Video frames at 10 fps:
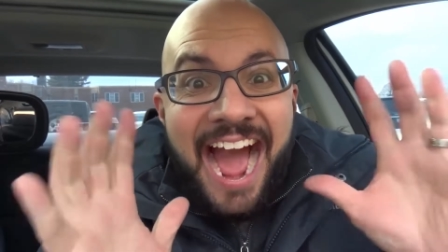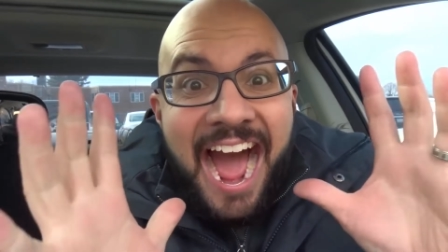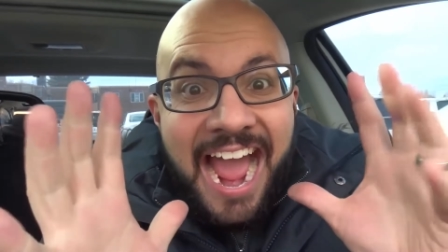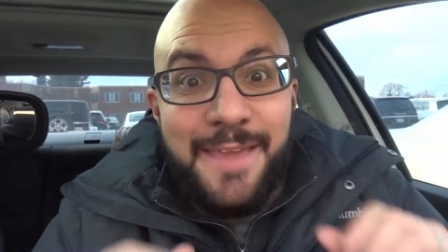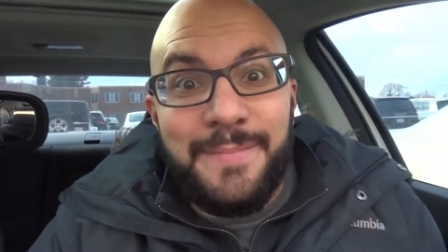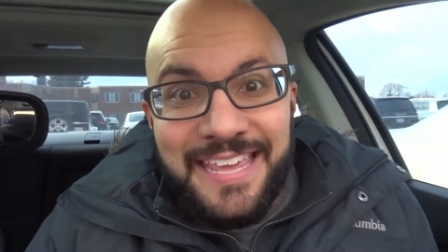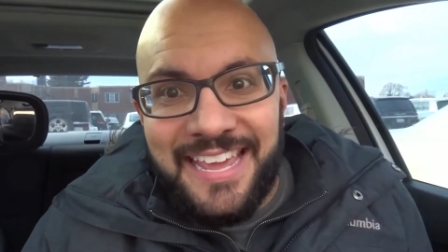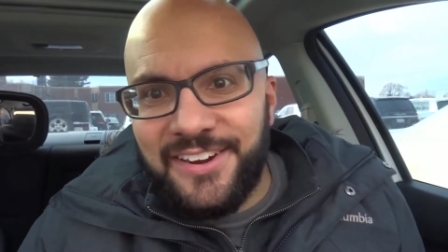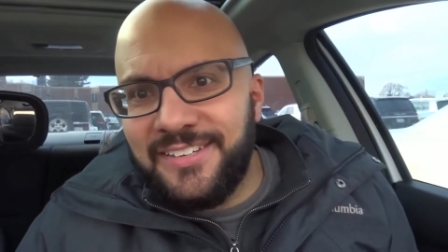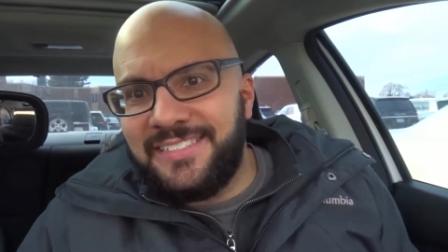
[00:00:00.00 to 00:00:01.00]
I'm
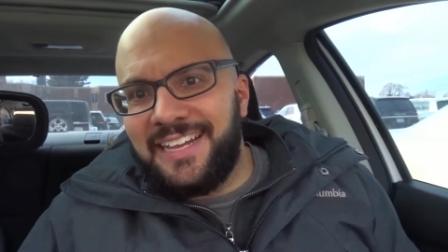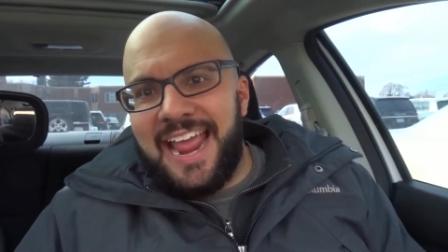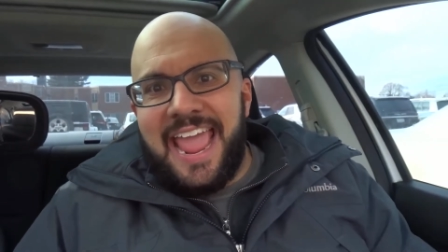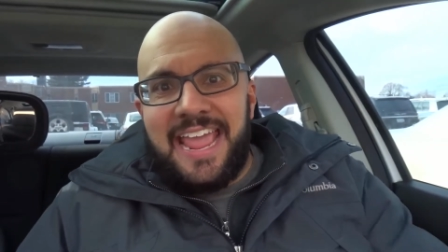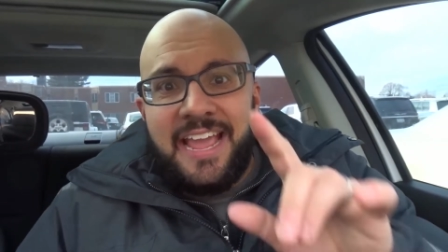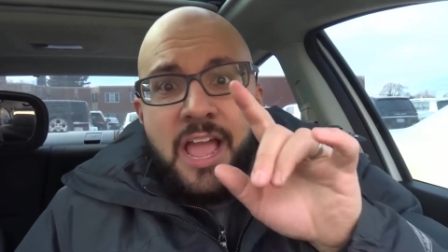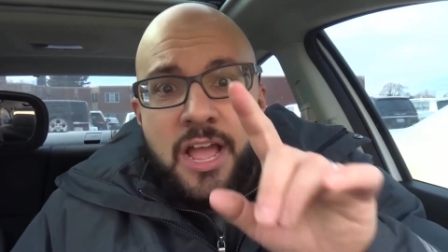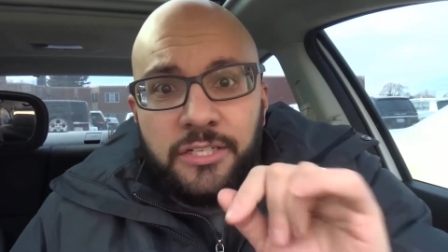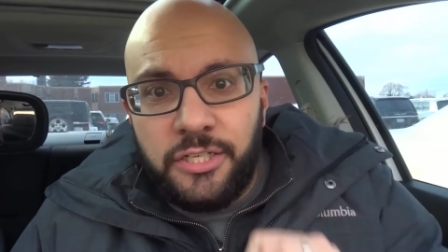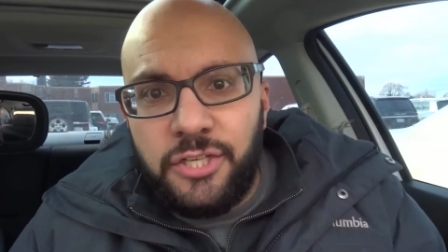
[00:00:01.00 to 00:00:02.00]
here today
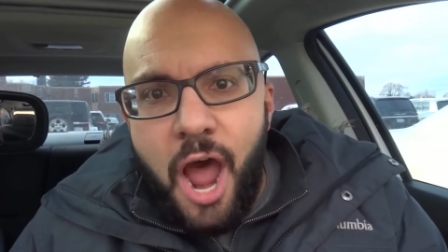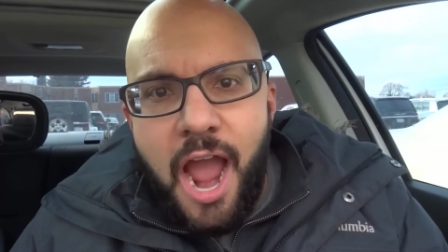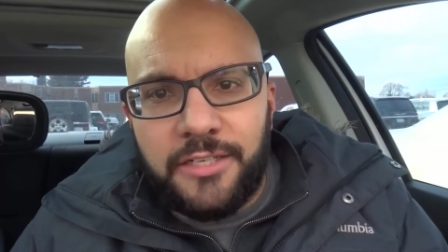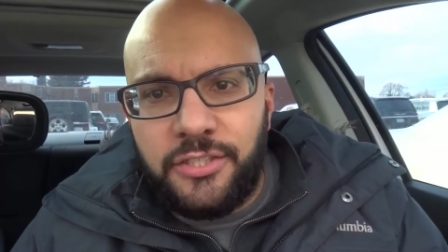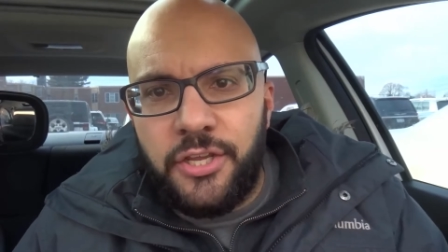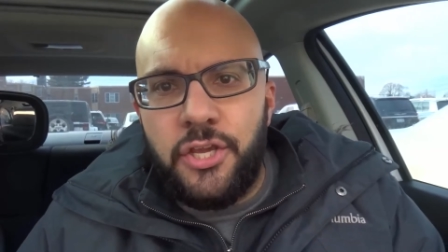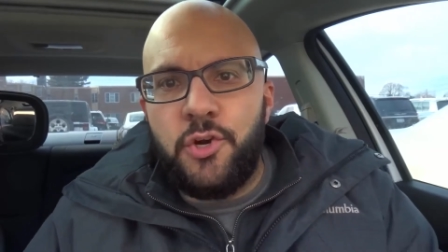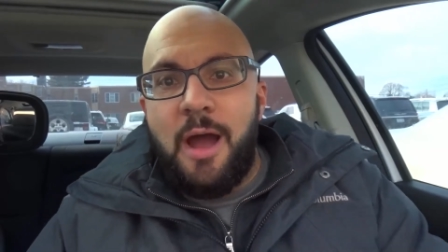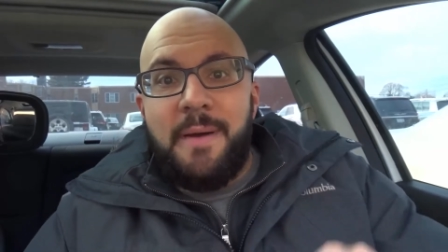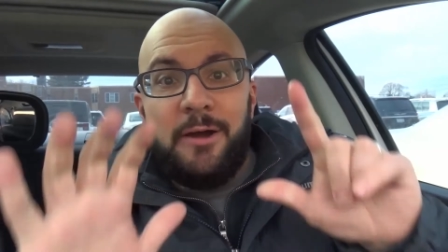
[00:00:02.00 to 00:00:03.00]
to talk to
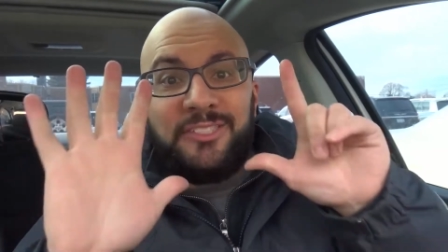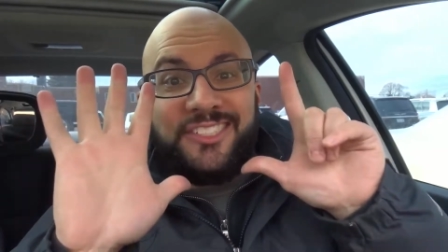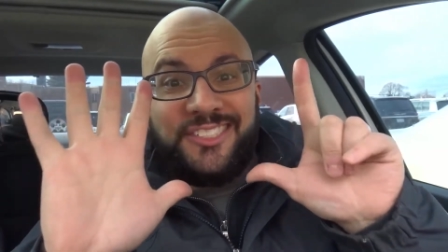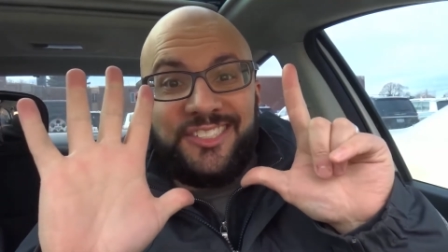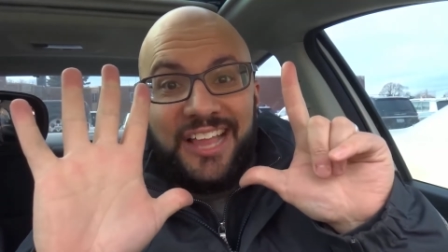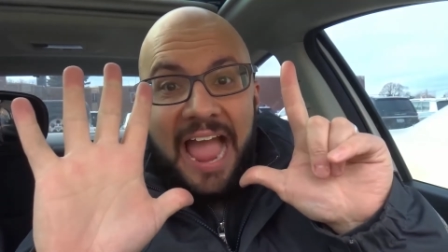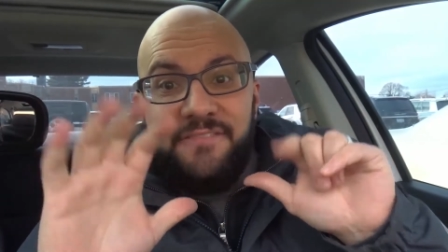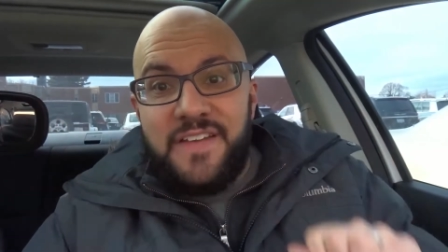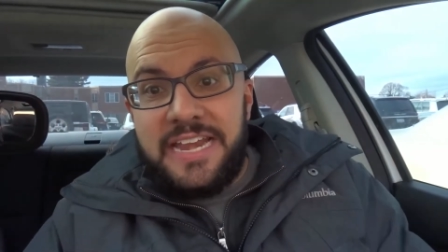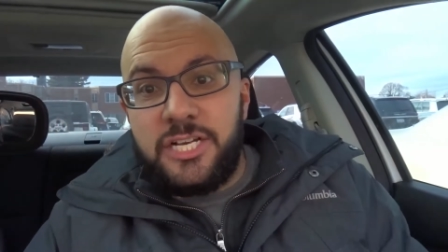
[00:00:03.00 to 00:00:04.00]
you about 7
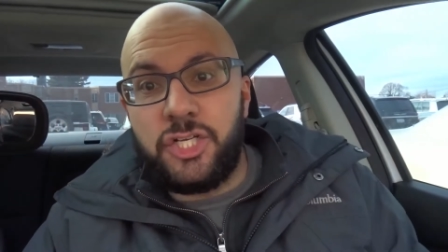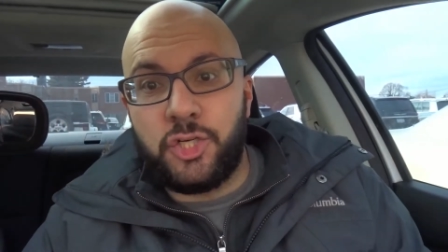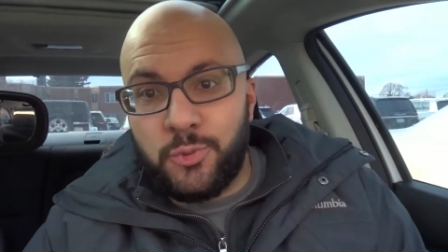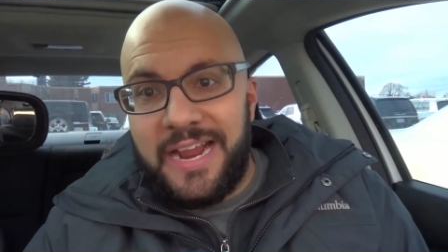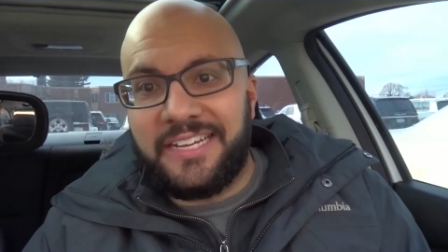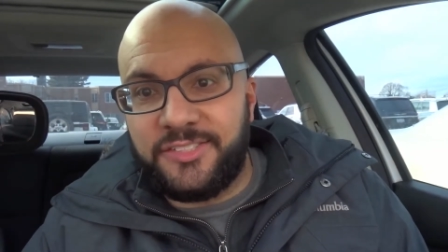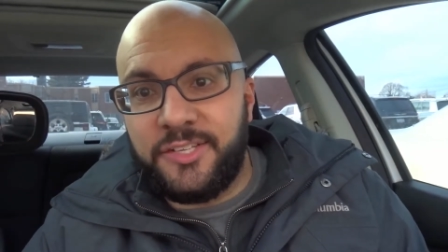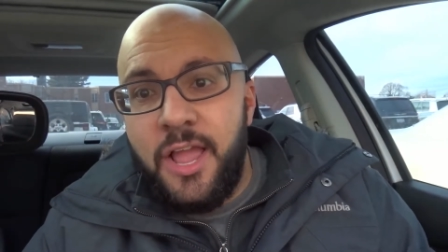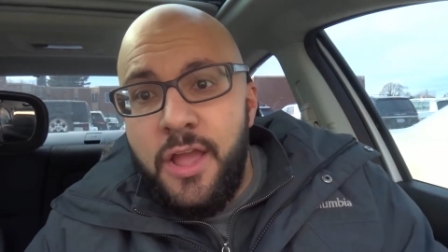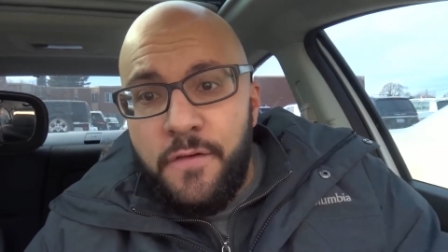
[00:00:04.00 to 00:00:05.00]
tricks
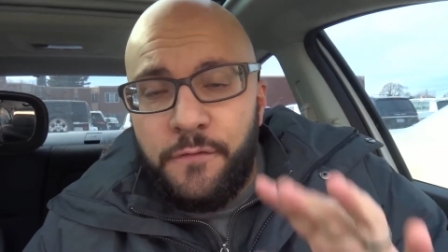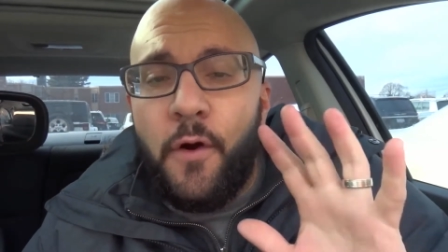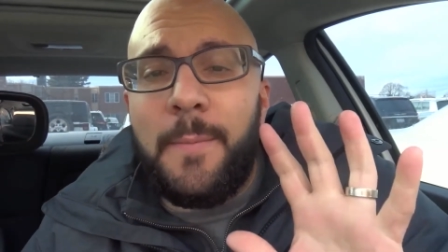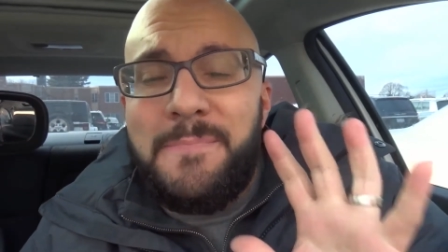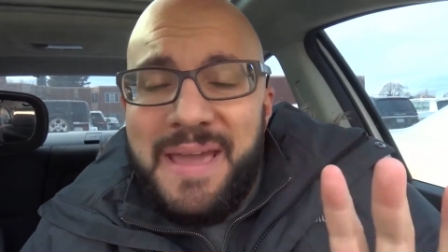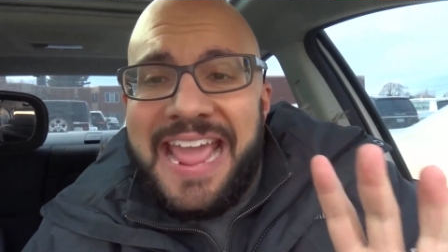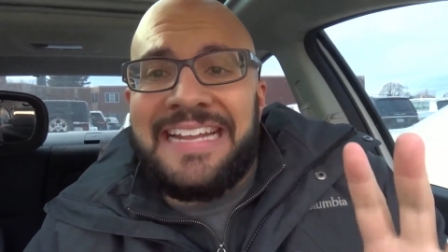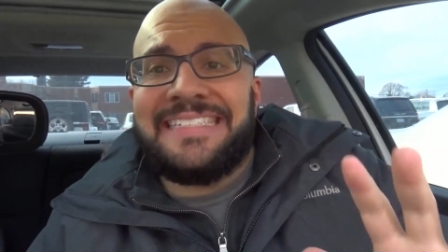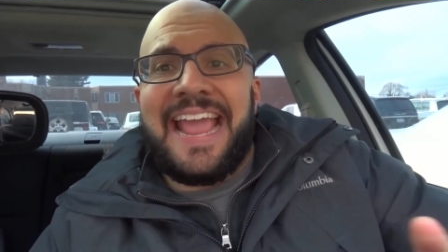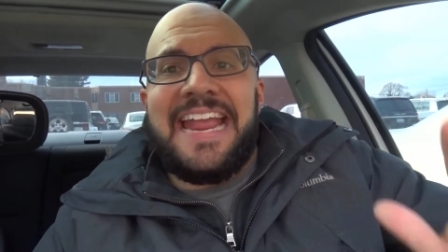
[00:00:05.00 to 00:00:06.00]
for
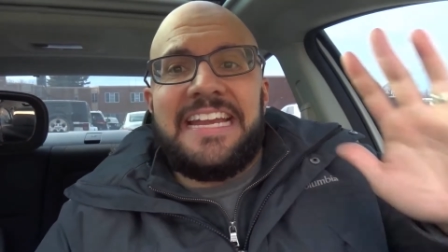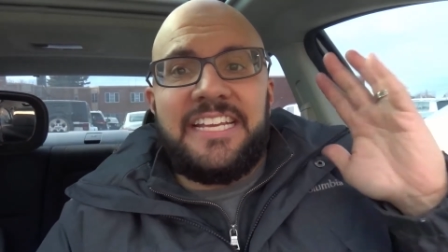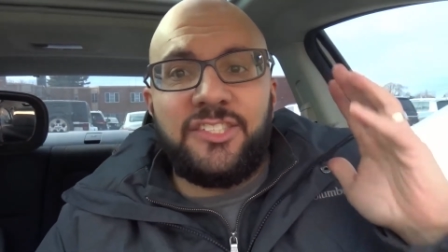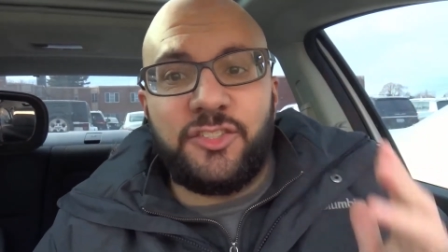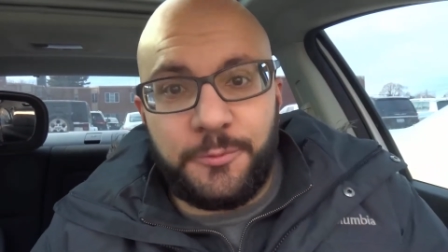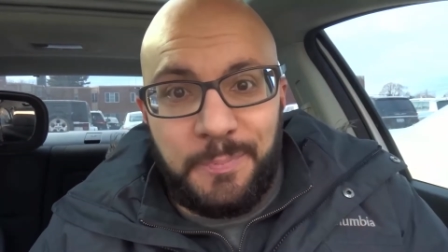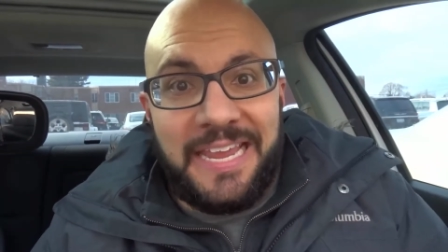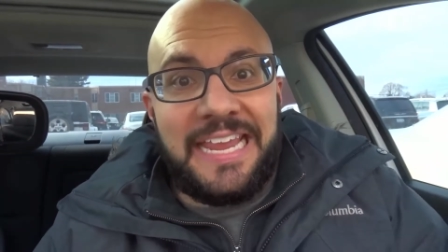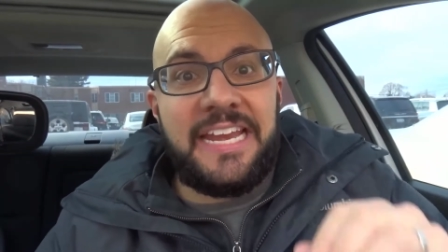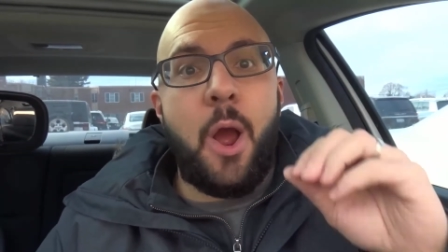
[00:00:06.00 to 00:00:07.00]
maintaining
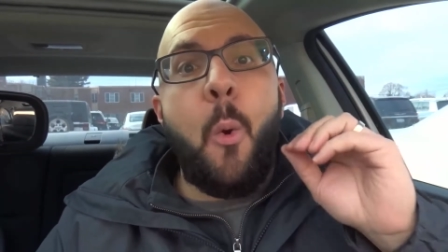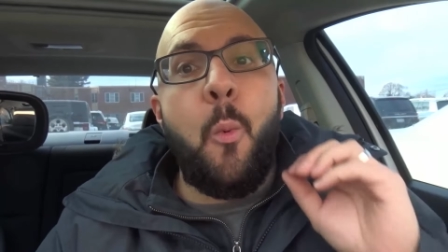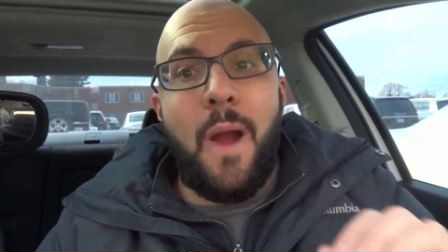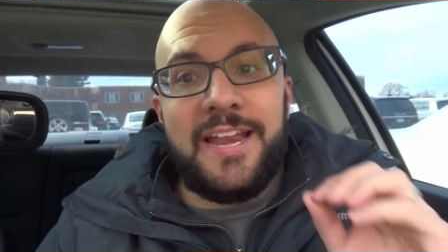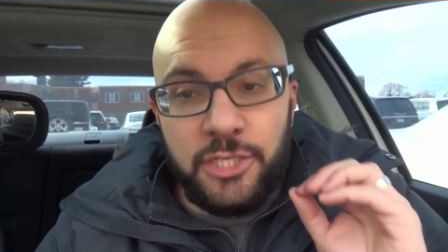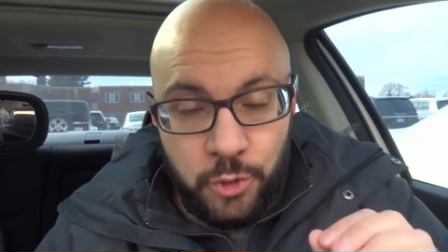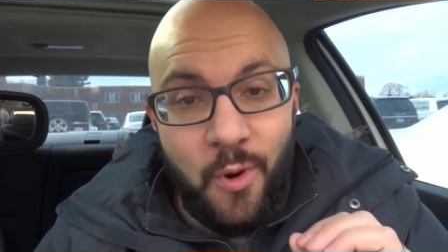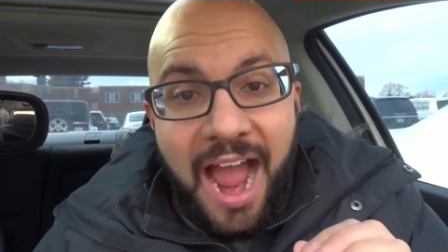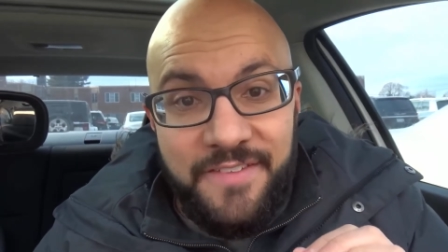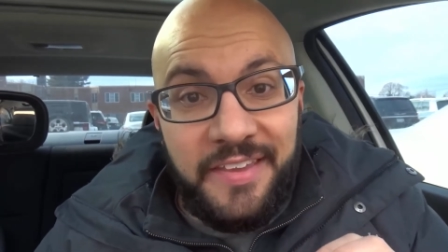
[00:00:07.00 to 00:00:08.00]
speed when
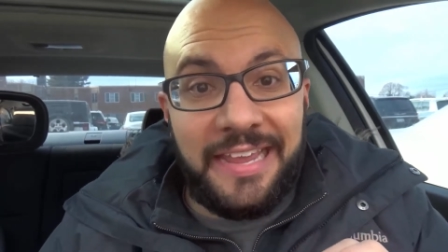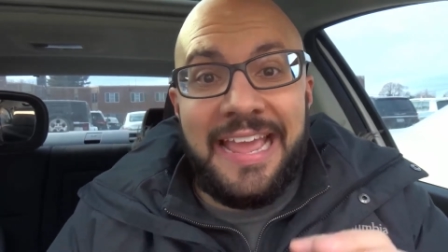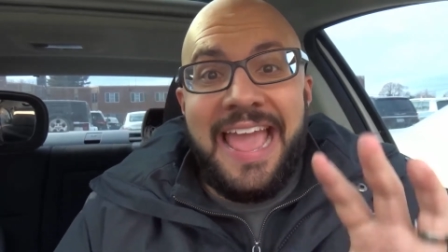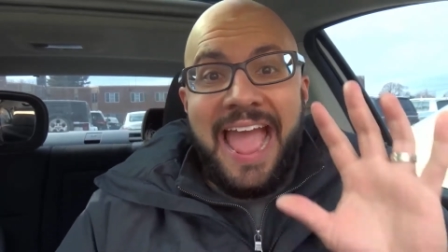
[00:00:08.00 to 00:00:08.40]
driving.